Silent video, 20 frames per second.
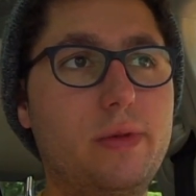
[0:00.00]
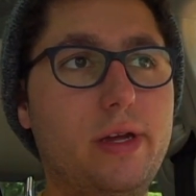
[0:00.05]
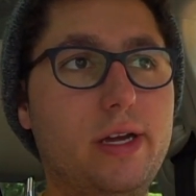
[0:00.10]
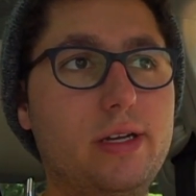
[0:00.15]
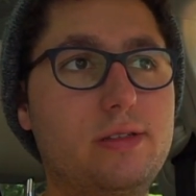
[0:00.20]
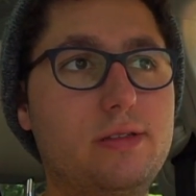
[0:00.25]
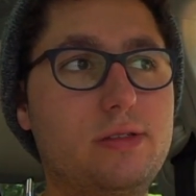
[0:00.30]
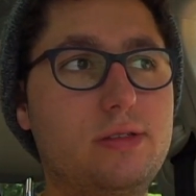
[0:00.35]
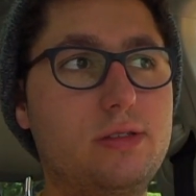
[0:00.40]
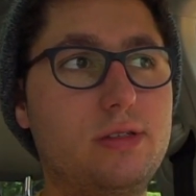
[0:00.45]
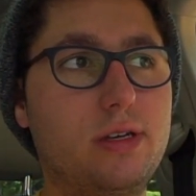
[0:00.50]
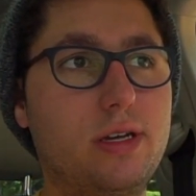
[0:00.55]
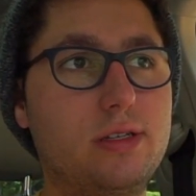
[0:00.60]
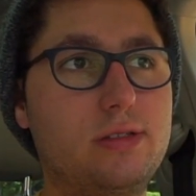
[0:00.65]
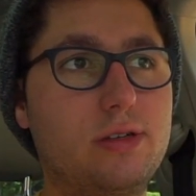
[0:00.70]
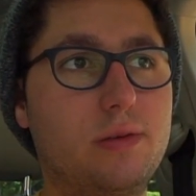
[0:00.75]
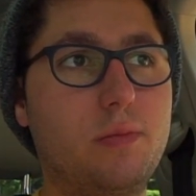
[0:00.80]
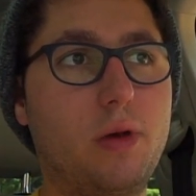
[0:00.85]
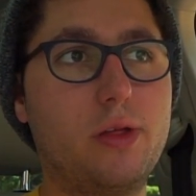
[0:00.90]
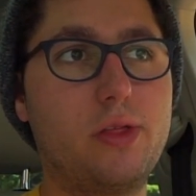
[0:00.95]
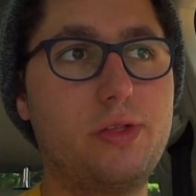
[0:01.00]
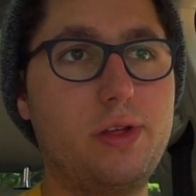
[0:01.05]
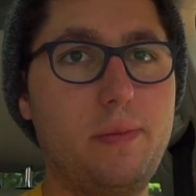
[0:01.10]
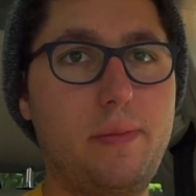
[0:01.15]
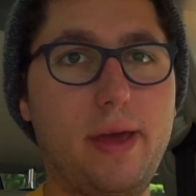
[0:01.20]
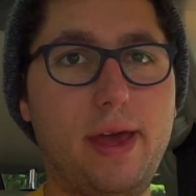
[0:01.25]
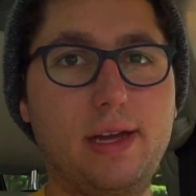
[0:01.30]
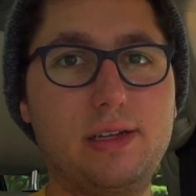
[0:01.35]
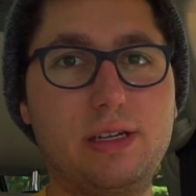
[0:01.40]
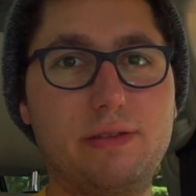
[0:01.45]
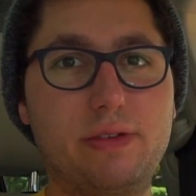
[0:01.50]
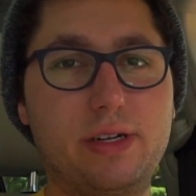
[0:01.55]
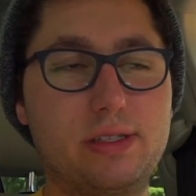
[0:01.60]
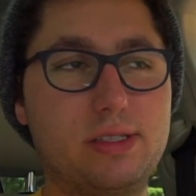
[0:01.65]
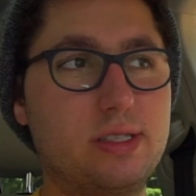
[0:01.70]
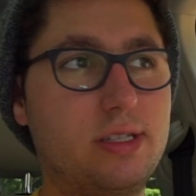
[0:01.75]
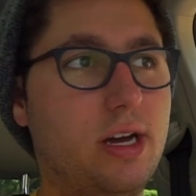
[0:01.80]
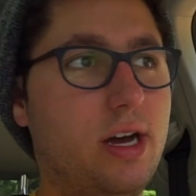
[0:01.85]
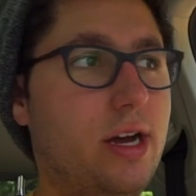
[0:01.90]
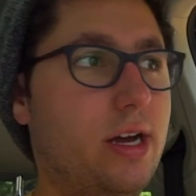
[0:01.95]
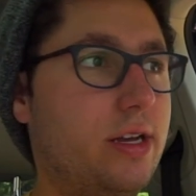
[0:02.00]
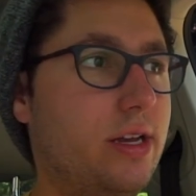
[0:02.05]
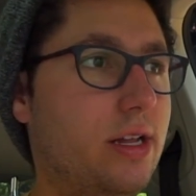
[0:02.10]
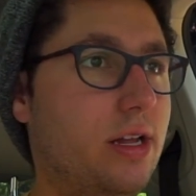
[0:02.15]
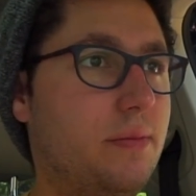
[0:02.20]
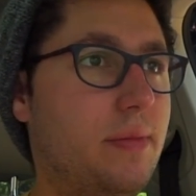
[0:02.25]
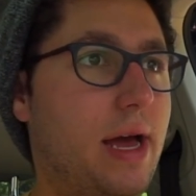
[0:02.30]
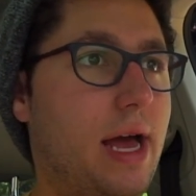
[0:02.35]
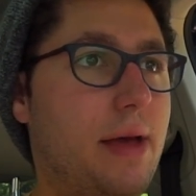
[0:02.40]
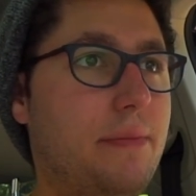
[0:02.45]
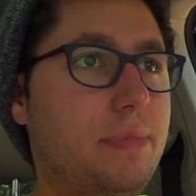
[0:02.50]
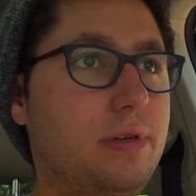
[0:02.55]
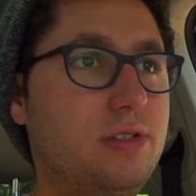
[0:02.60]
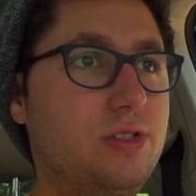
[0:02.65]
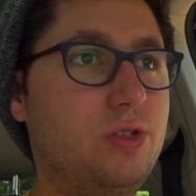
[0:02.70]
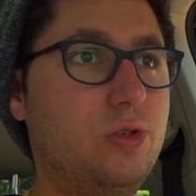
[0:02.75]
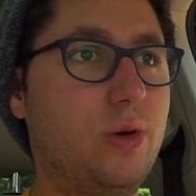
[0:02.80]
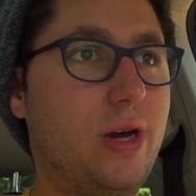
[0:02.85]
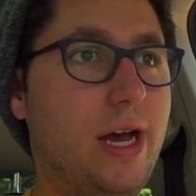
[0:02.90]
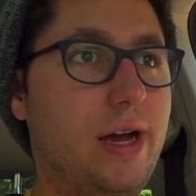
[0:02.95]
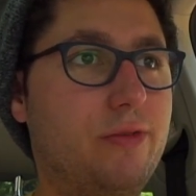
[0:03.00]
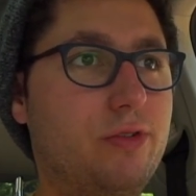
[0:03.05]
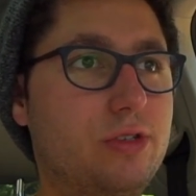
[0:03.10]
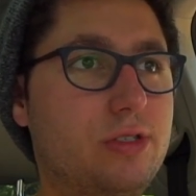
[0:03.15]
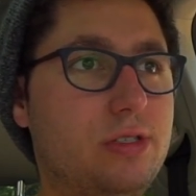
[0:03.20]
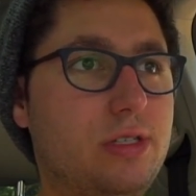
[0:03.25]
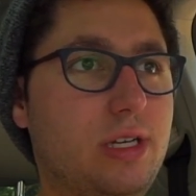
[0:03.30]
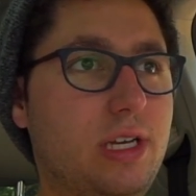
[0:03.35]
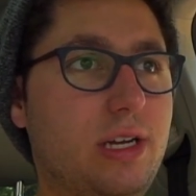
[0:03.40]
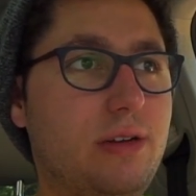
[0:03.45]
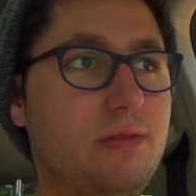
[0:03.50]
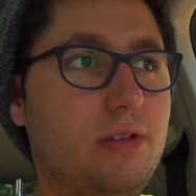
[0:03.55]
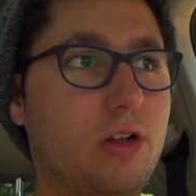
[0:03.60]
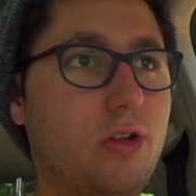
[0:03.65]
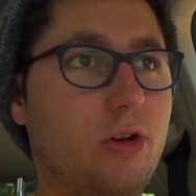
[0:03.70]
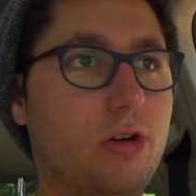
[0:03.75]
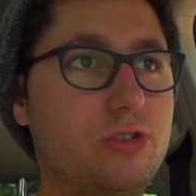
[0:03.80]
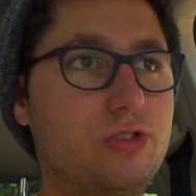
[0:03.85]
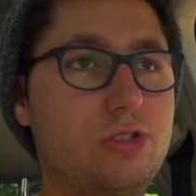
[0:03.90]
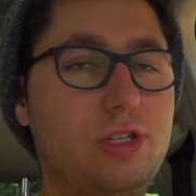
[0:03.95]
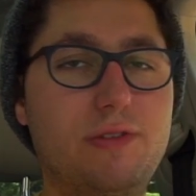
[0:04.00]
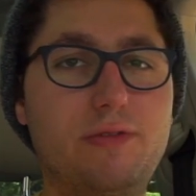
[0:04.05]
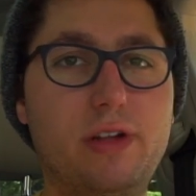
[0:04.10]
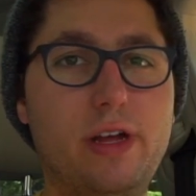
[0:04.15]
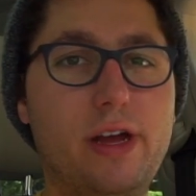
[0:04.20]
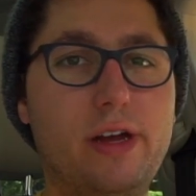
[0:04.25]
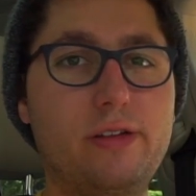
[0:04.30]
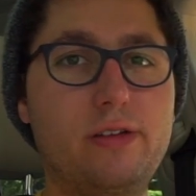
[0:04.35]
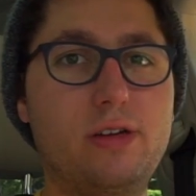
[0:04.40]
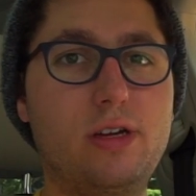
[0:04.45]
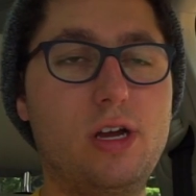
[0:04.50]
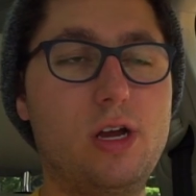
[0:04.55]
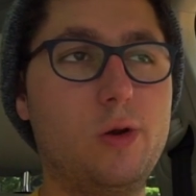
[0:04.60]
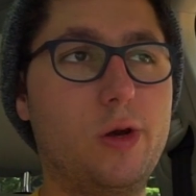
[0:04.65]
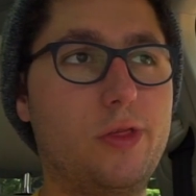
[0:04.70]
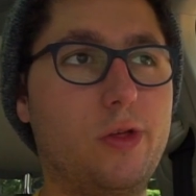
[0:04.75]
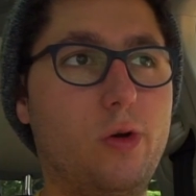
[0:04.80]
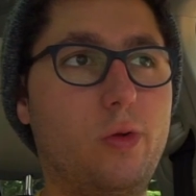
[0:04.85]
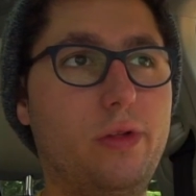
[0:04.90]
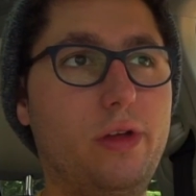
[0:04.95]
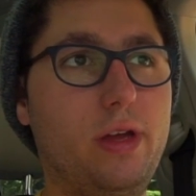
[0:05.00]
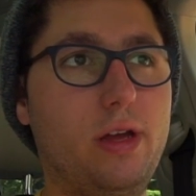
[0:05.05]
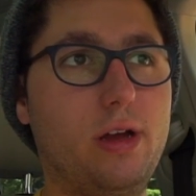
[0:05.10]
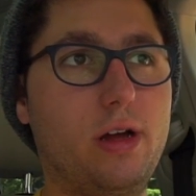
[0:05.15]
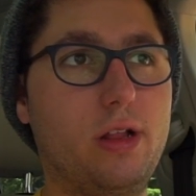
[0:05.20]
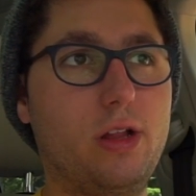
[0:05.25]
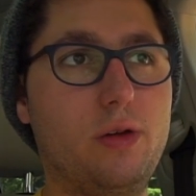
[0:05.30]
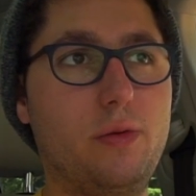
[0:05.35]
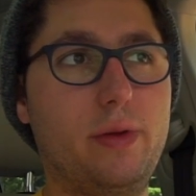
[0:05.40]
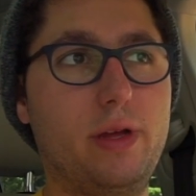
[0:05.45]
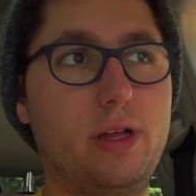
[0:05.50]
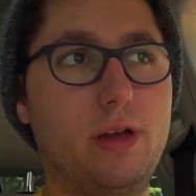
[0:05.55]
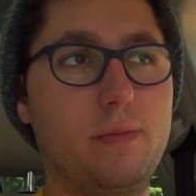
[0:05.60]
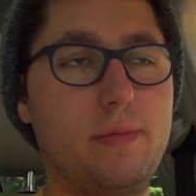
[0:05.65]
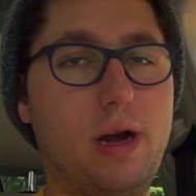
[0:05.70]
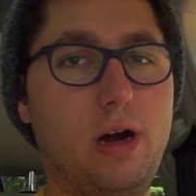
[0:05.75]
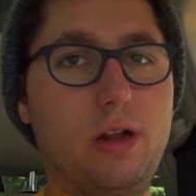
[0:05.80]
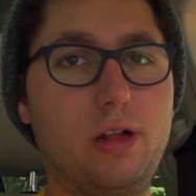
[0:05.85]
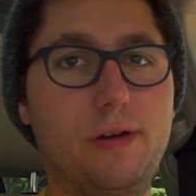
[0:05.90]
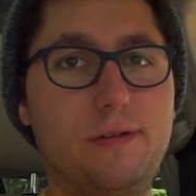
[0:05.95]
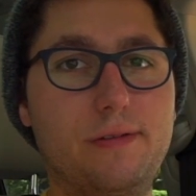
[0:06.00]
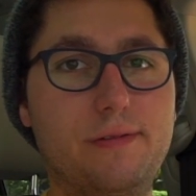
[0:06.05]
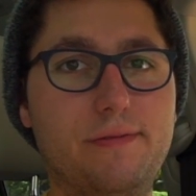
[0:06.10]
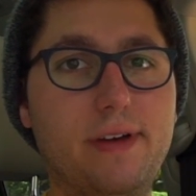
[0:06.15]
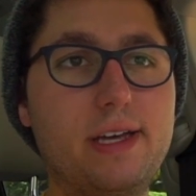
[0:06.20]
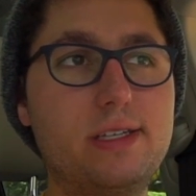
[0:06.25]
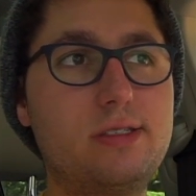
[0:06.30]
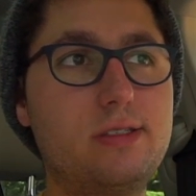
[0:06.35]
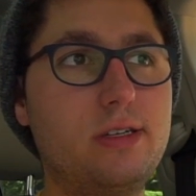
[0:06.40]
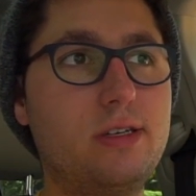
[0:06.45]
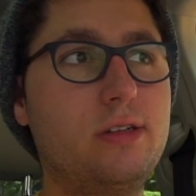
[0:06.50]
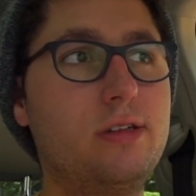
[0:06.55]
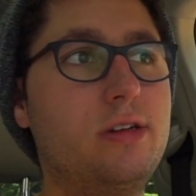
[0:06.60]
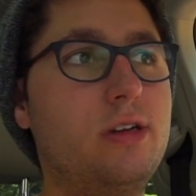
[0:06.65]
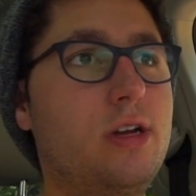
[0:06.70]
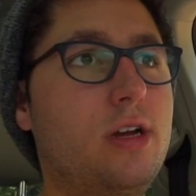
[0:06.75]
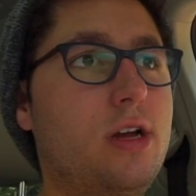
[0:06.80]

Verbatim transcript: It's it's a monthly paying dividend stock, and I'm happy to have received a large dividend only a little bit amount of invested.